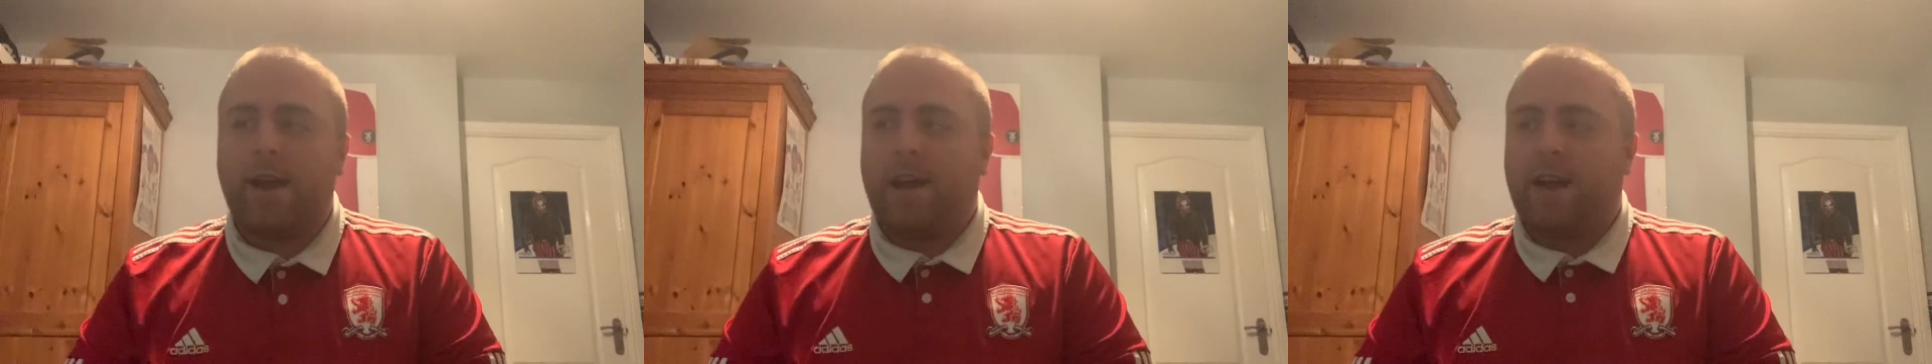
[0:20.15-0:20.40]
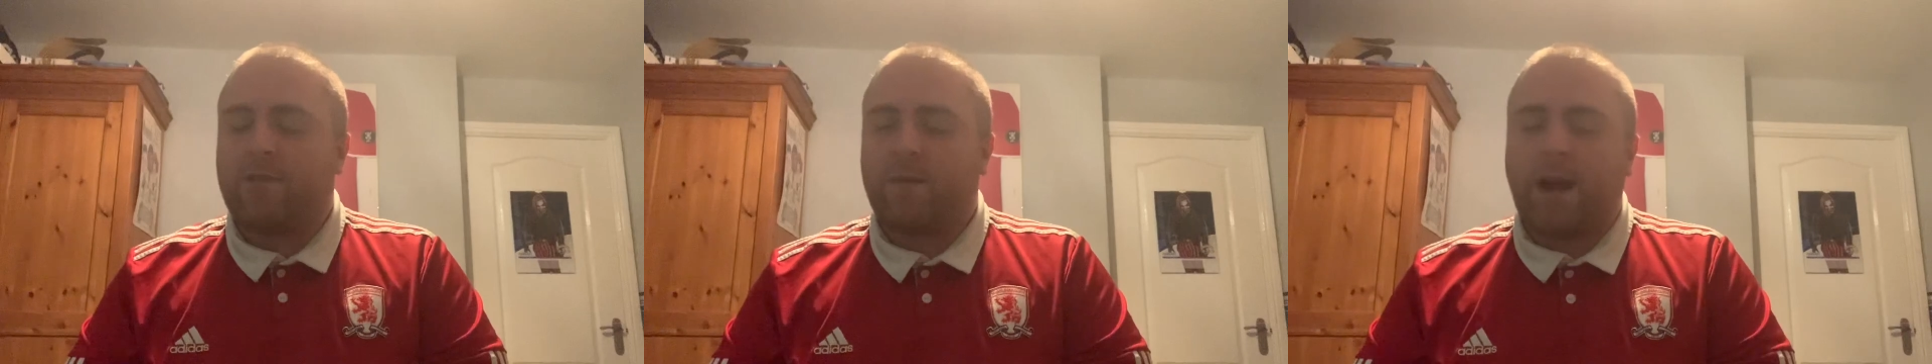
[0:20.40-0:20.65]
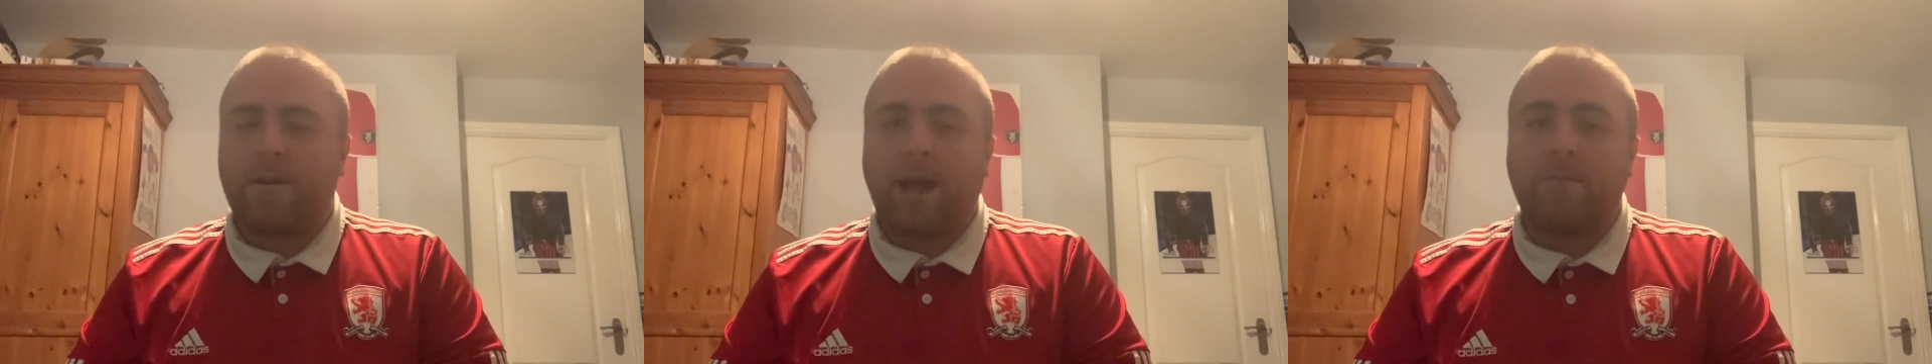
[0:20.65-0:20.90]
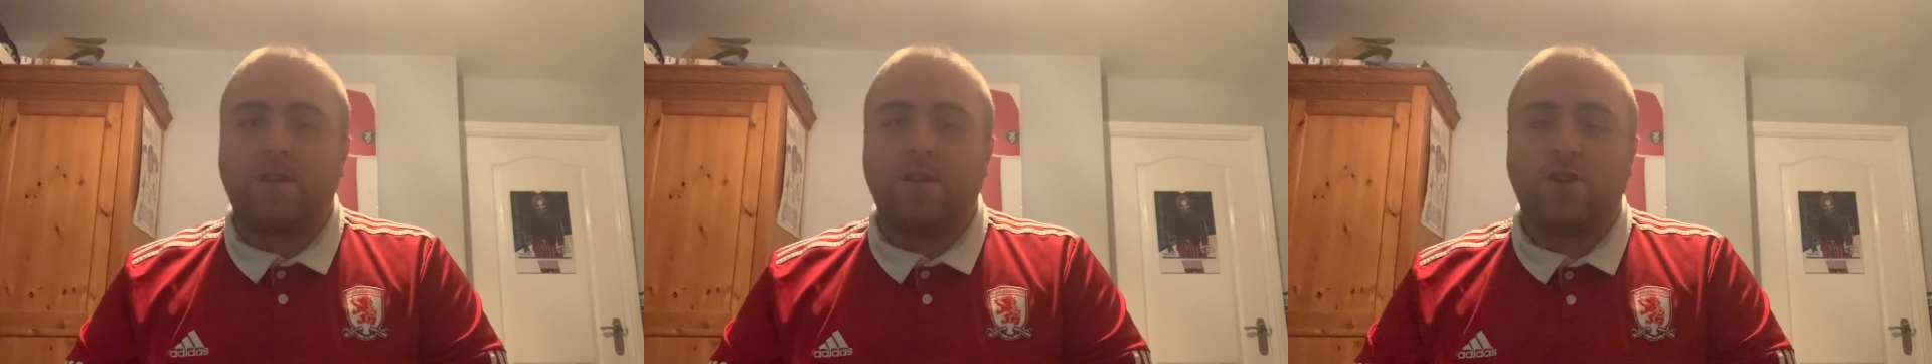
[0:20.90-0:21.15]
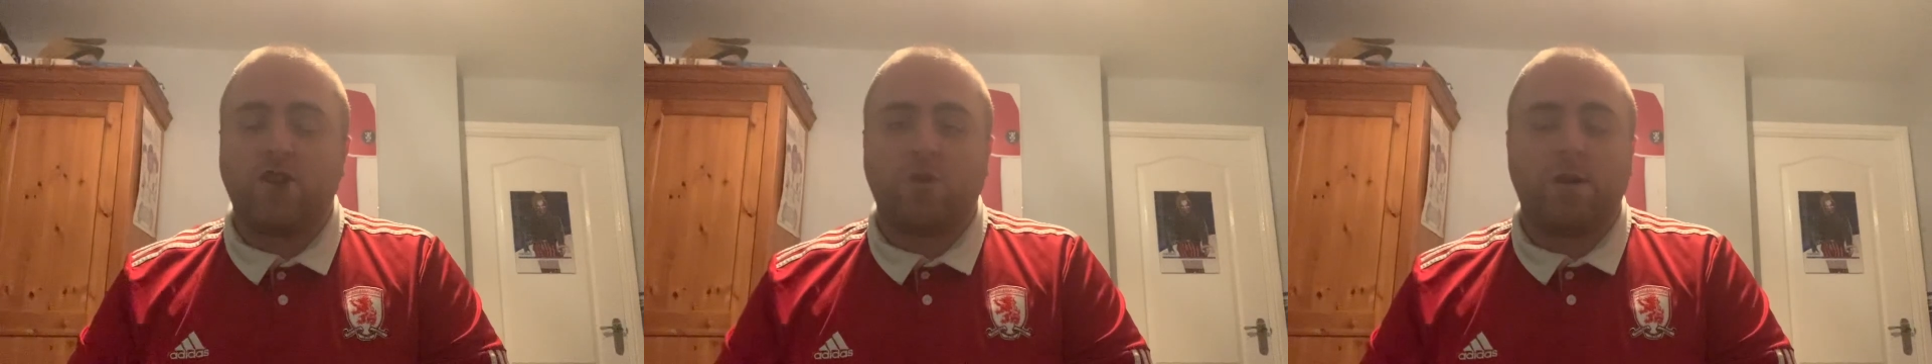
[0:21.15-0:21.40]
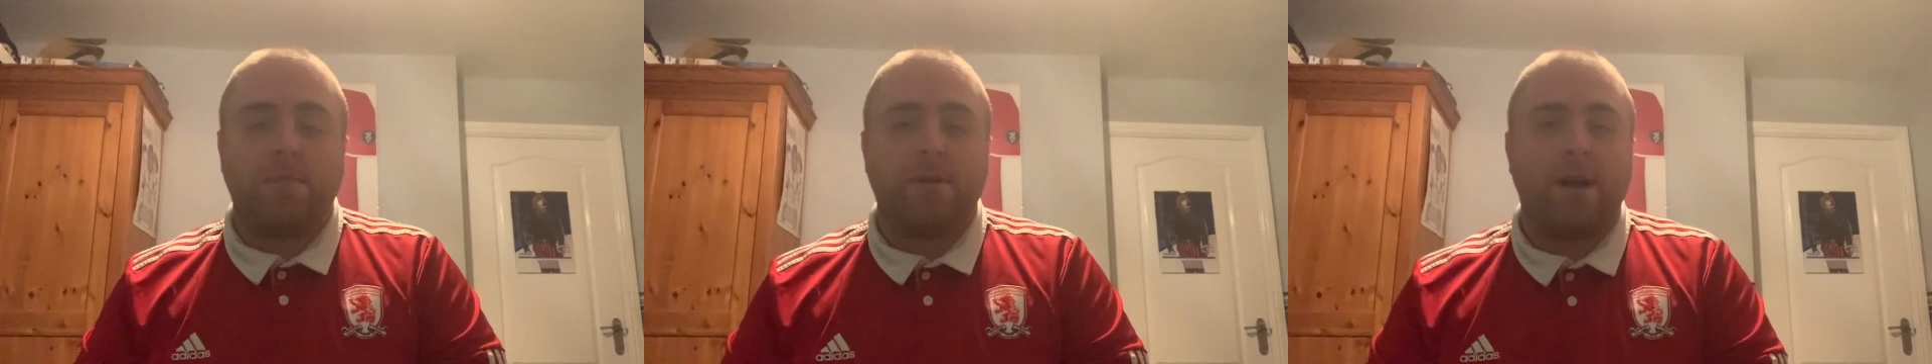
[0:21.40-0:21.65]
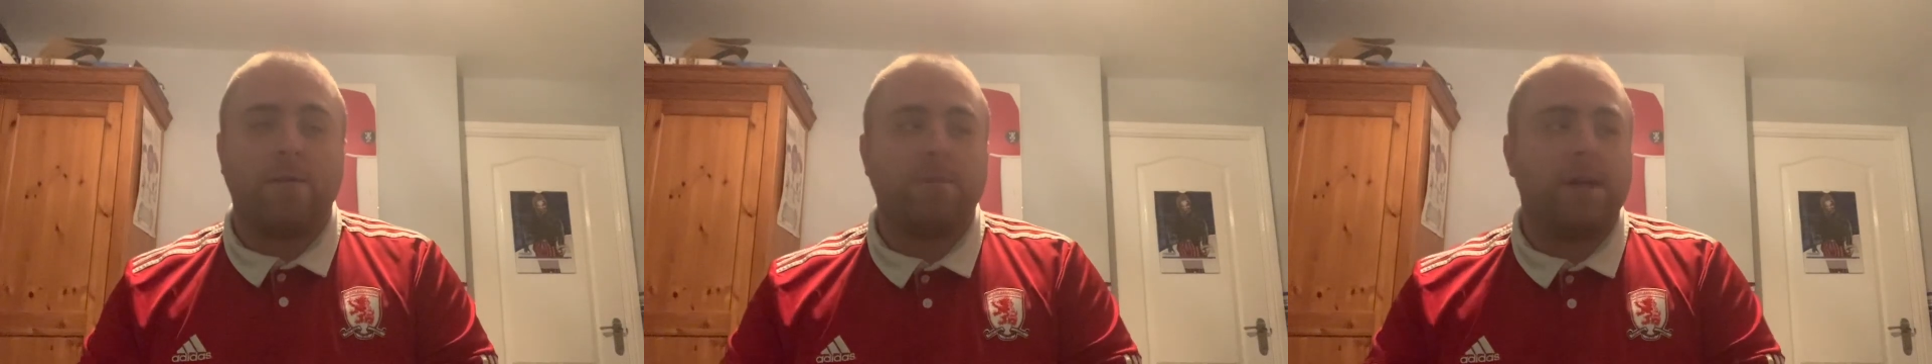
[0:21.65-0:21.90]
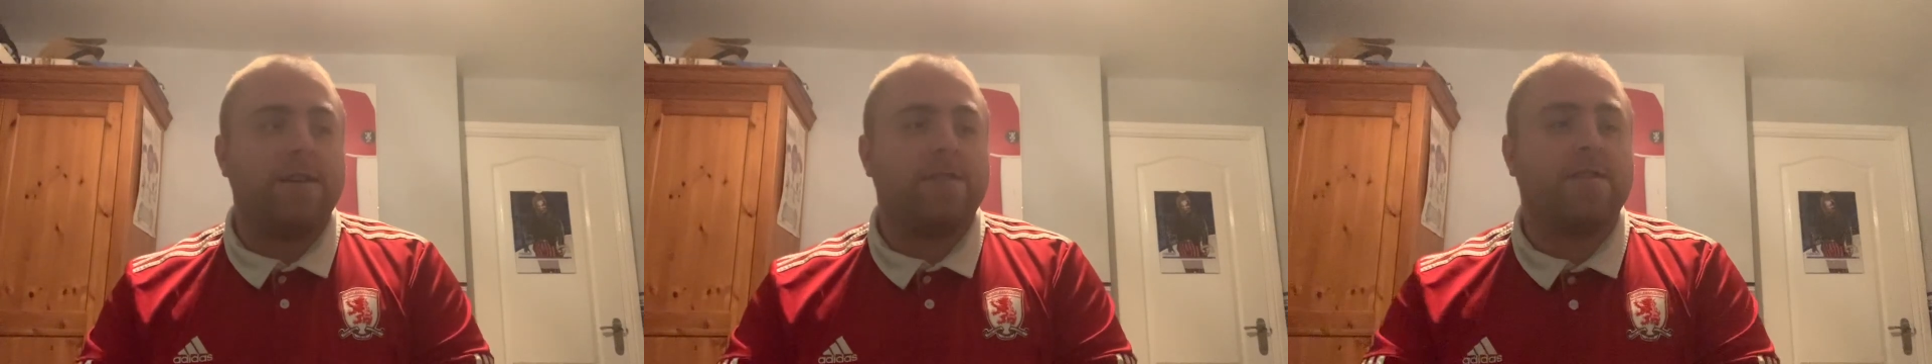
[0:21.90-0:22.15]
as we're now kept in touch with the playoff
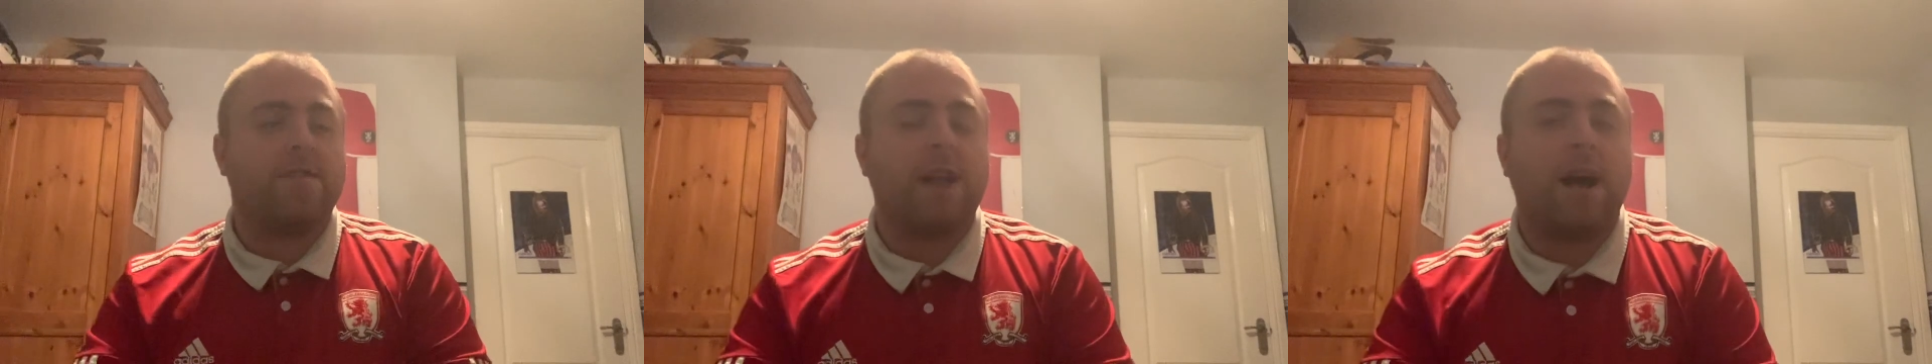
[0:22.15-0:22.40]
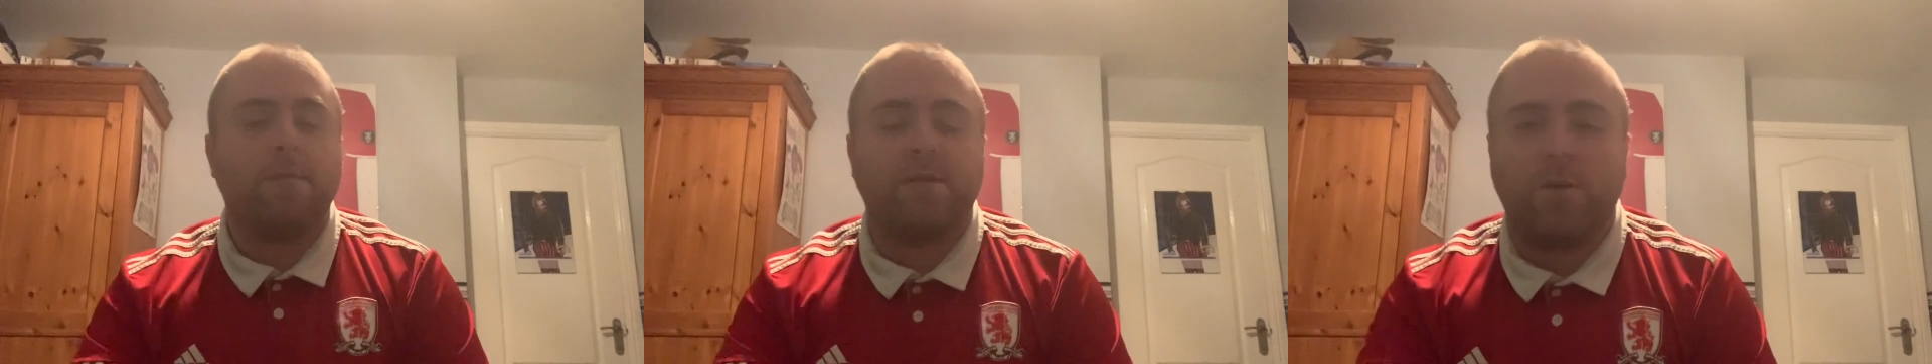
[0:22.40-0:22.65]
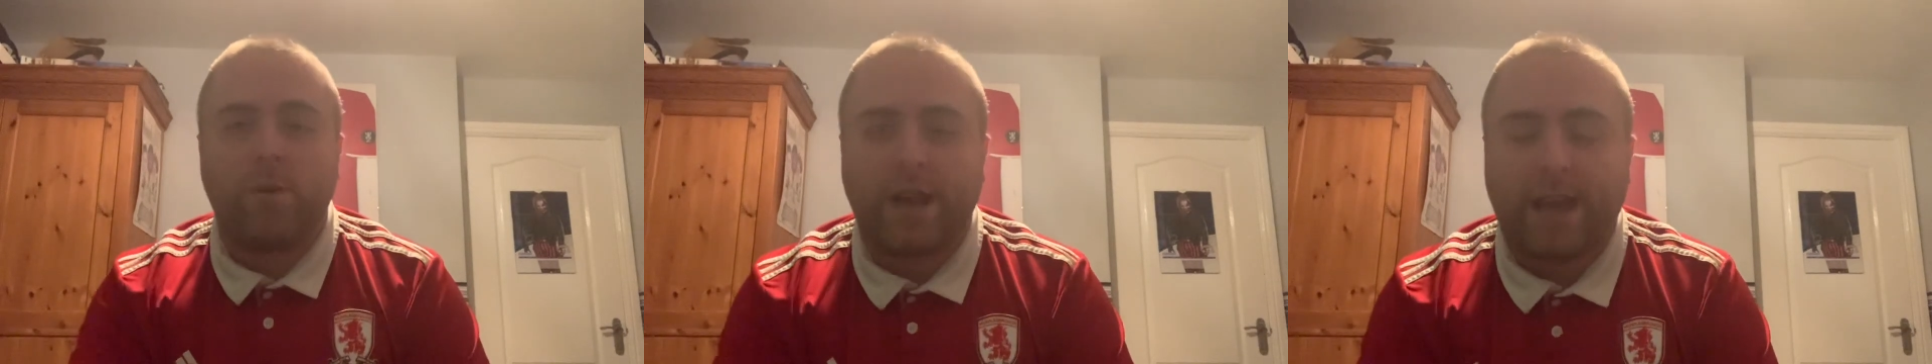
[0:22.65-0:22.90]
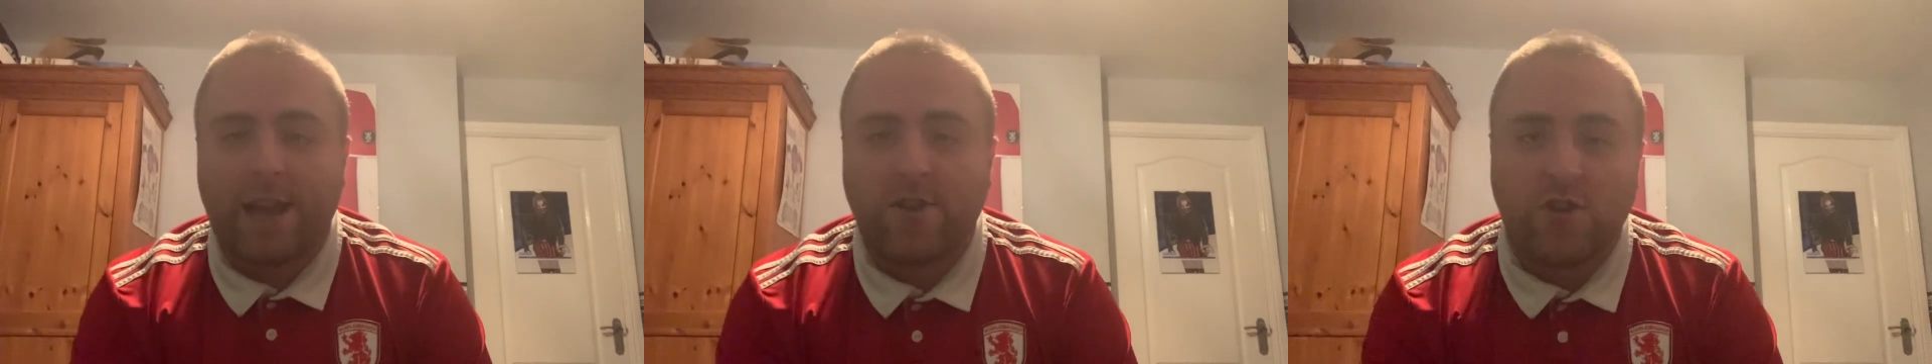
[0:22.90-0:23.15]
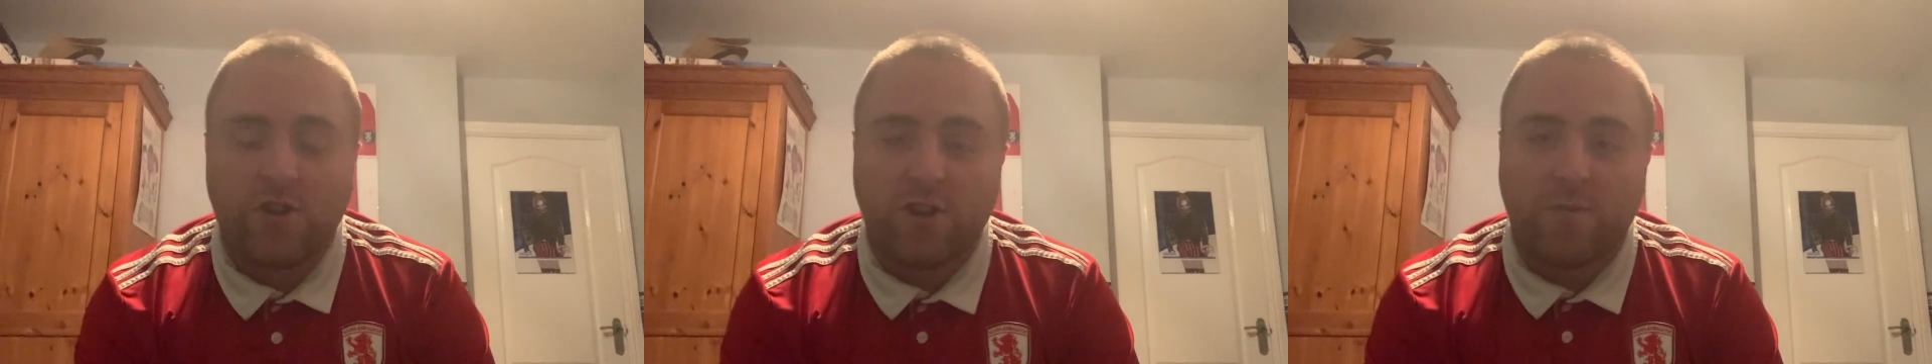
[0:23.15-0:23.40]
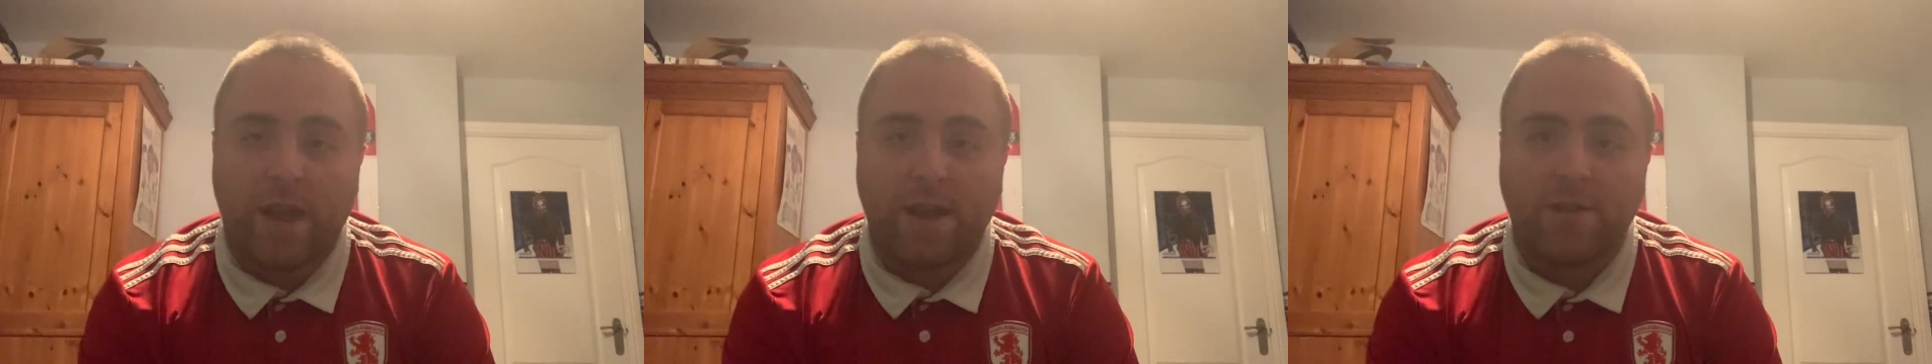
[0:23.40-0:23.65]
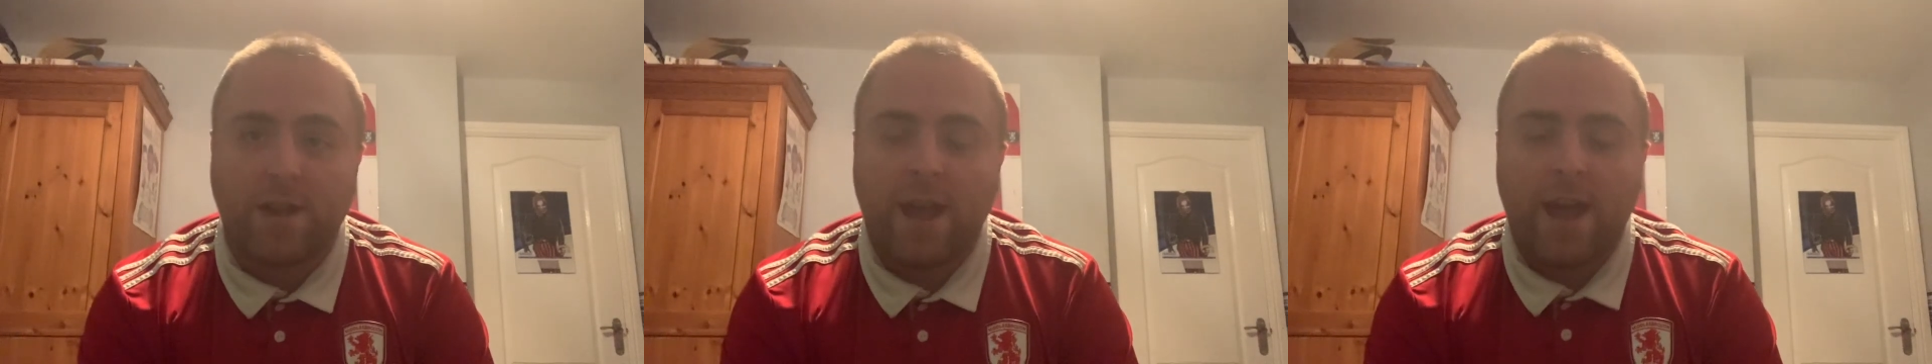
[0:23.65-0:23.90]
places, starting with the win against Huddersfield